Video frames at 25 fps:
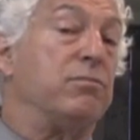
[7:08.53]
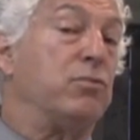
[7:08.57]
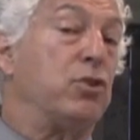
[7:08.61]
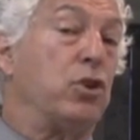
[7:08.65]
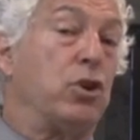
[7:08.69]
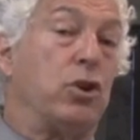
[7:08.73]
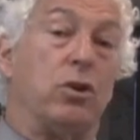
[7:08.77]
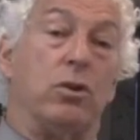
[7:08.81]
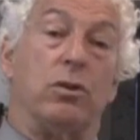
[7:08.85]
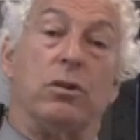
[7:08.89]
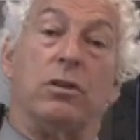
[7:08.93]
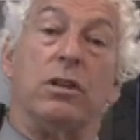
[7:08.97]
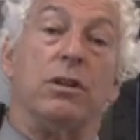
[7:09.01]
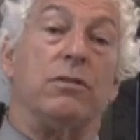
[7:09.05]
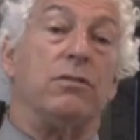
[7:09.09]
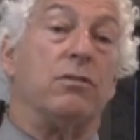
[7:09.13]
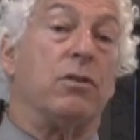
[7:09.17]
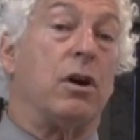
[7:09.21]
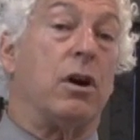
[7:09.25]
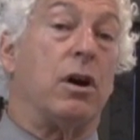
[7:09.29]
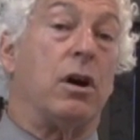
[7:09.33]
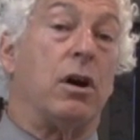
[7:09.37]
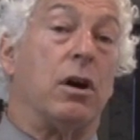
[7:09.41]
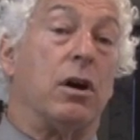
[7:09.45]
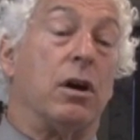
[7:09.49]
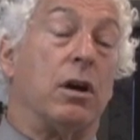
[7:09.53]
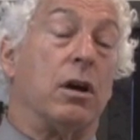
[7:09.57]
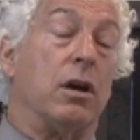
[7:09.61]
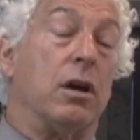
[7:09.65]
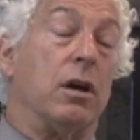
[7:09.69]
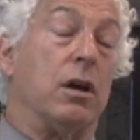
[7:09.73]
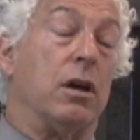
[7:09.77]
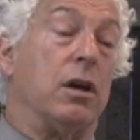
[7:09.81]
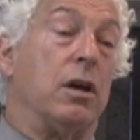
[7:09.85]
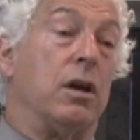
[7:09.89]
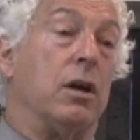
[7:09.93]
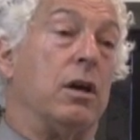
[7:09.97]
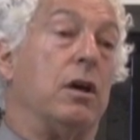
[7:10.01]
Totally wrong,
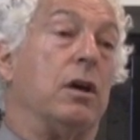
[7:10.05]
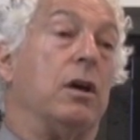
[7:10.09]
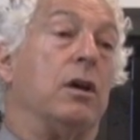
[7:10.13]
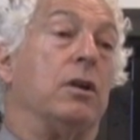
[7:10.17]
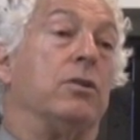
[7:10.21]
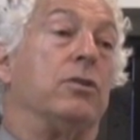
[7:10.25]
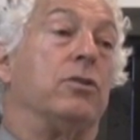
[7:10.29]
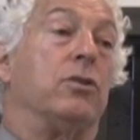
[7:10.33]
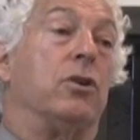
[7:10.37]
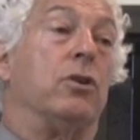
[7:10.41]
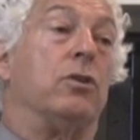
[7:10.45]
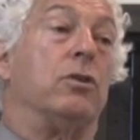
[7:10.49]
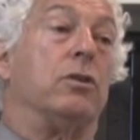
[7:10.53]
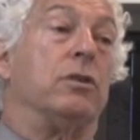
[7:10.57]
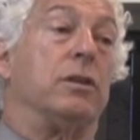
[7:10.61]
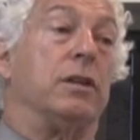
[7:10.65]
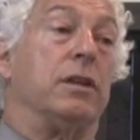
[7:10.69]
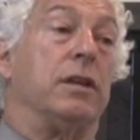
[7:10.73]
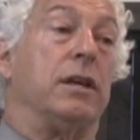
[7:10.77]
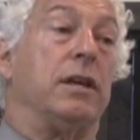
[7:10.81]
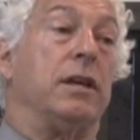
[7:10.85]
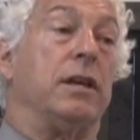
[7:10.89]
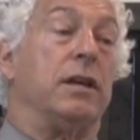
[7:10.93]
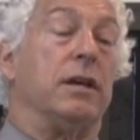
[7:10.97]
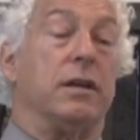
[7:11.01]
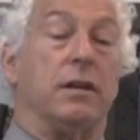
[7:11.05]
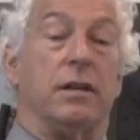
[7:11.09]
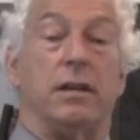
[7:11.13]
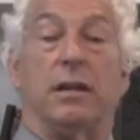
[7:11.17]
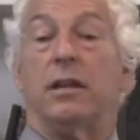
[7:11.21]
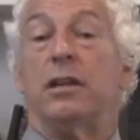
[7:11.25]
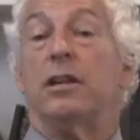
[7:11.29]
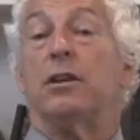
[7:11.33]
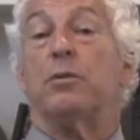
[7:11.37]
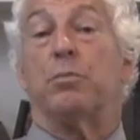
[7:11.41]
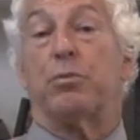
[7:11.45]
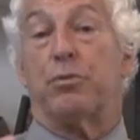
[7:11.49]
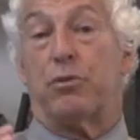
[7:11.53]
totally
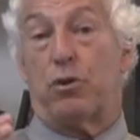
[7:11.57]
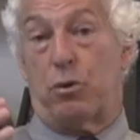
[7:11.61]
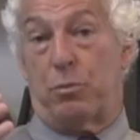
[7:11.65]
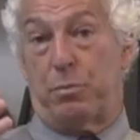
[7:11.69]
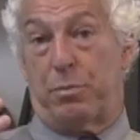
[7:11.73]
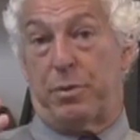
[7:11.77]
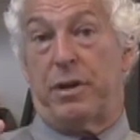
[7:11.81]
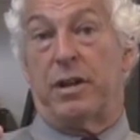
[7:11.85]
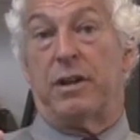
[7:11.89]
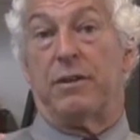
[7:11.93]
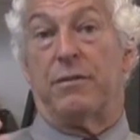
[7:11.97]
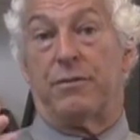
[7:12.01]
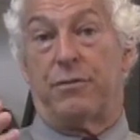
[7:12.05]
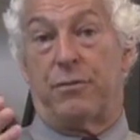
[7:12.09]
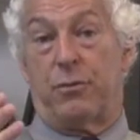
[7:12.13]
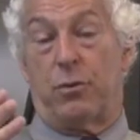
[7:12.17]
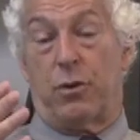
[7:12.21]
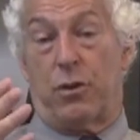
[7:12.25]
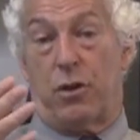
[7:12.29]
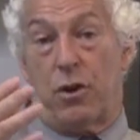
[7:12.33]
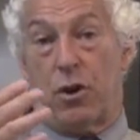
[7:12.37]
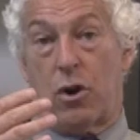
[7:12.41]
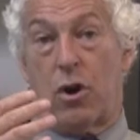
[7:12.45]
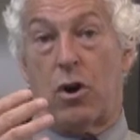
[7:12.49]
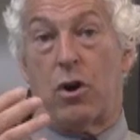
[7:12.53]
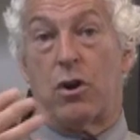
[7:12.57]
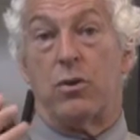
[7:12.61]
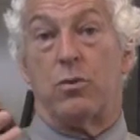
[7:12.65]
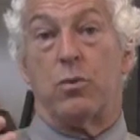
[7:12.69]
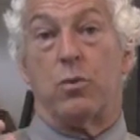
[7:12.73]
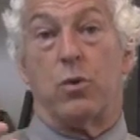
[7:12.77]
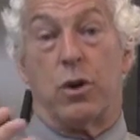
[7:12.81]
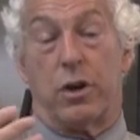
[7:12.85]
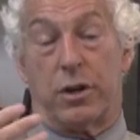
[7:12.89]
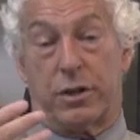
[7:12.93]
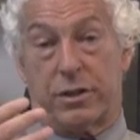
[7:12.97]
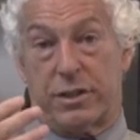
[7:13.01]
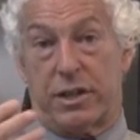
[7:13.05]
inappropriate for the hard
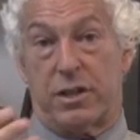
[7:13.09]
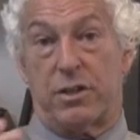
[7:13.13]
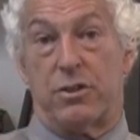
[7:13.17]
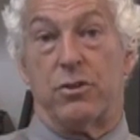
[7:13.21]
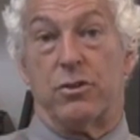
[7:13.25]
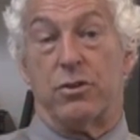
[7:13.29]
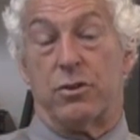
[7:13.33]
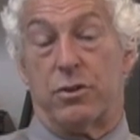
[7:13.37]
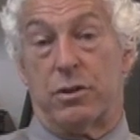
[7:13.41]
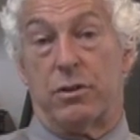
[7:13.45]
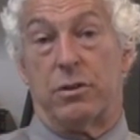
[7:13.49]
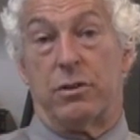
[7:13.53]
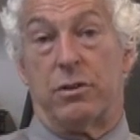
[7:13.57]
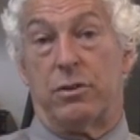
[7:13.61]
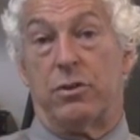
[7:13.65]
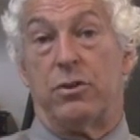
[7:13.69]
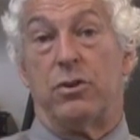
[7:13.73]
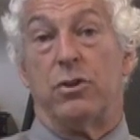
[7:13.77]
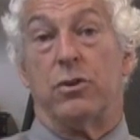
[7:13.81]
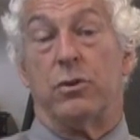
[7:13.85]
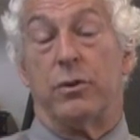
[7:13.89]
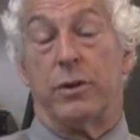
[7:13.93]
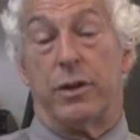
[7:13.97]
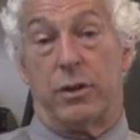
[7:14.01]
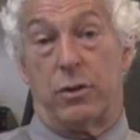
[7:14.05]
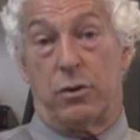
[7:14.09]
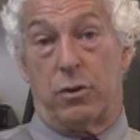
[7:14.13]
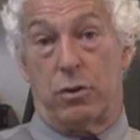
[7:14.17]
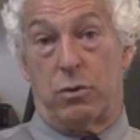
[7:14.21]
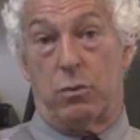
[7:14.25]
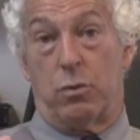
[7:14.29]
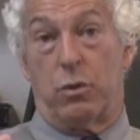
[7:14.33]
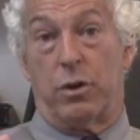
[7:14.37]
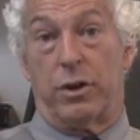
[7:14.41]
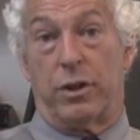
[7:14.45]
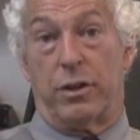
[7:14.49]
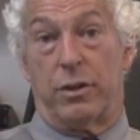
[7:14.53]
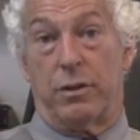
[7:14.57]
work that you're doing
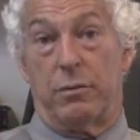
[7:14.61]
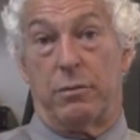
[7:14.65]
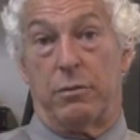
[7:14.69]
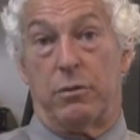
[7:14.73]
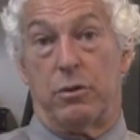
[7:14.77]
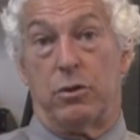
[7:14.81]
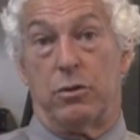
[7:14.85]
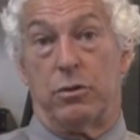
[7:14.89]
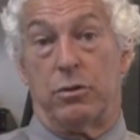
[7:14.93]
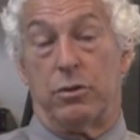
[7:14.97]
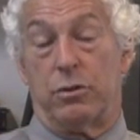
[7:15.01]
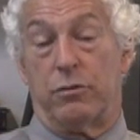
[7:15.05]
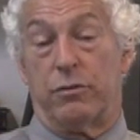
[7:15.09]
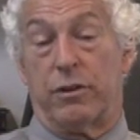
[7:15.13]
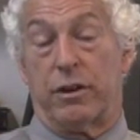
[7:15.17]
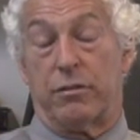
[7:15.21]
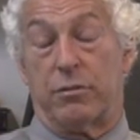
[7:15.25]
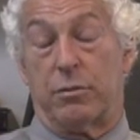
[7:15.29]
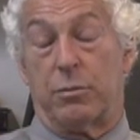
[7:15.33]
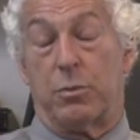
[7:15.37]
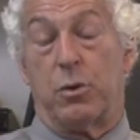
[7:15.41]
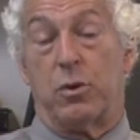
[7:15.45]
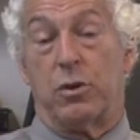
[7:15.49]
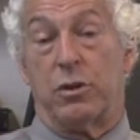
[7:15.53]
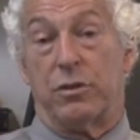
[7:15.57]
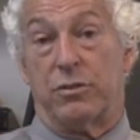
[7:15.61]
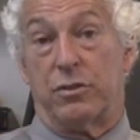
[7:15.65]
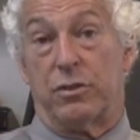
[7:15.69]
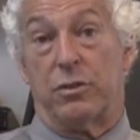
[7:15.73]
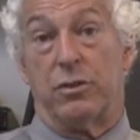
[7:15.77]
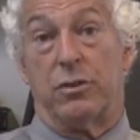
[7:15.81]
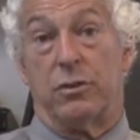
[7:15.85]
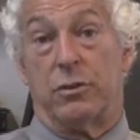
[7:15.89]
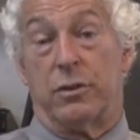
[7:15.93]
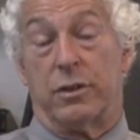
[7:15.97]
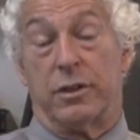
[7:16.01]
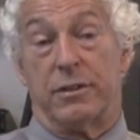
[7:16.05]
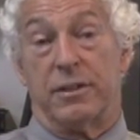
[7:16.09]
or one of your direct reports are
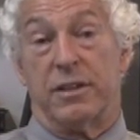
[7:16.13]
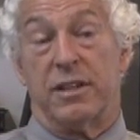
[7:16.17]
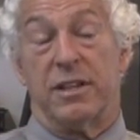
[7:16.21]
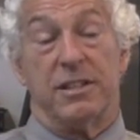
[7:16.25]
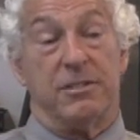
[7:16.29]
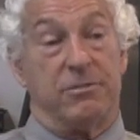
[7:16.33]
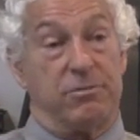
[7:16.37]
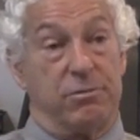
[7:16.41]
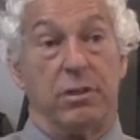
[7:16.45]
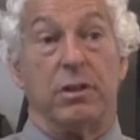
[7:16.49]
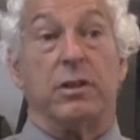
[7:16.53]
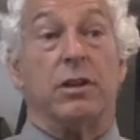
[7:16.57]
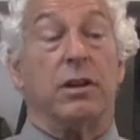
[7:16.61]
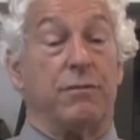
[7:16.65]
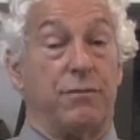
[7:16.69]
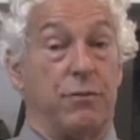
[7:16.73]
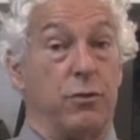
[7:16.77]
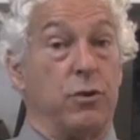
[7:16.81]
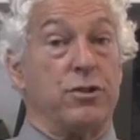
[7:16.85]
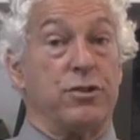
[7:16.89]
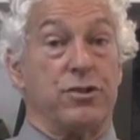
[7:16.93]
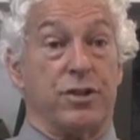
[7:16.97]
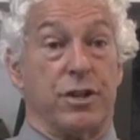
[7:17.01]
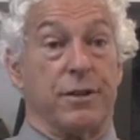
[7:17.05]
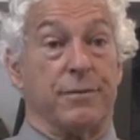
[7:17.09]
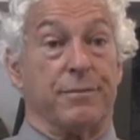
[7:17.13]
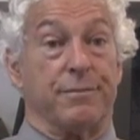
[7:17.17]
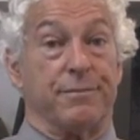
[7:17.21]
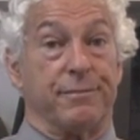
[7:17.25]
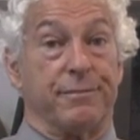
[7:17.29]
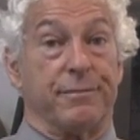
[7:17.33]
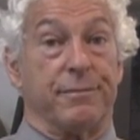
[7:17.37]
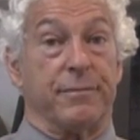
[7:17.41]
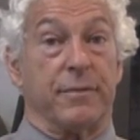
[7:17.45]
doing. It's really unfortunate.